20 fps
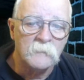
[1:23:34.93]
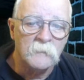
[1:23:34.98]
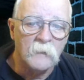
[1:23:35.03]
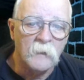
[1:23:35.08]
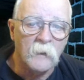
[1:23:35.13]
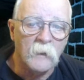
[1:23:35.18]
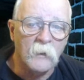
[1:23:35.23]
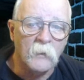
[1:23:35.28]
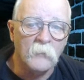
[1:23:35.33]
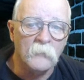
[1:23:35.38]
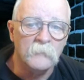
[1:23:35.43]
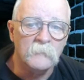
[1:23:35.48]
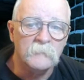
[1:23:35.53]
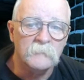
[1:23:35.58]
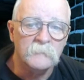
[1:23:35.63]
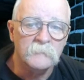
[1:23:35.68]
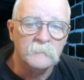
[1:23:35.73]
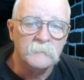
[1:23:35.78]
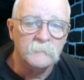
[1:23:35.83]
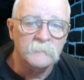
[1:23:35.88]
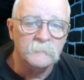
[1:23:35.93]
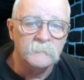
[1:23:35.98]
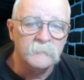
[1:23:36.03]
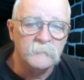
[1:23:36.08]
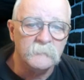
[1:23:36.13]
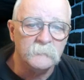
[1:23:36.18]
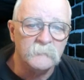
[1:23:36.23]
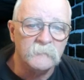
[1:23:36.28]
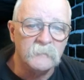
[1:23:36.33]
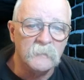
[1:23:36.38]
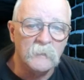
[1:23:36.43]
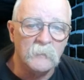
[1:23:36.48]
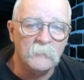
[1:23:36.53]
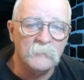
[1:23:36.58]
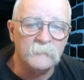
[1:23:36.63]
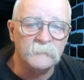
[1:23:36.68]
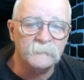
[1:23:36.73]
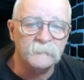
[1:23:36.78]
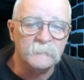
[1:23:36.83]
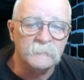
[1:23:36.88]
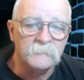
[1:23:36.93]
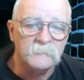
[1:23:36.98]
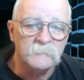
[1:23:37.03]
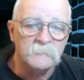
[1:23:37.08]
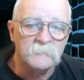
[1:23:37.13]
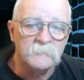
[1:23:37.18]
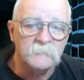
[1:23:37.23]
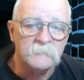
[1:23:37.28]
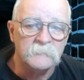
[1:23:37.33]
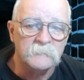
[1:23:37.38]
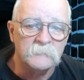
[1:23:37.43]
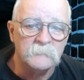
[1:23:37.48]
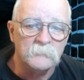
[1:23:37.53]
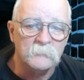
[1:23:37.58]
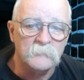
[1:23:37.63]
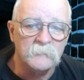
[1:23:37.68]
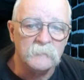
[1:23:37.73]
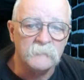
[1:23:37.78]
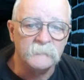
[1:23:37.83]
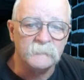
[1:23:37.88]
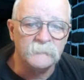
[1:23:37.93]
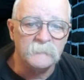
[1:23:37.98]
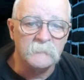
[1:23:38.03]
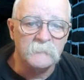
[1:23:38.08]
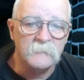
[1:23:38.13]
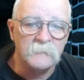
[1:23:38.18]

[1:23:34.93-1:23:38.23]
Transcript: Oh, here we go with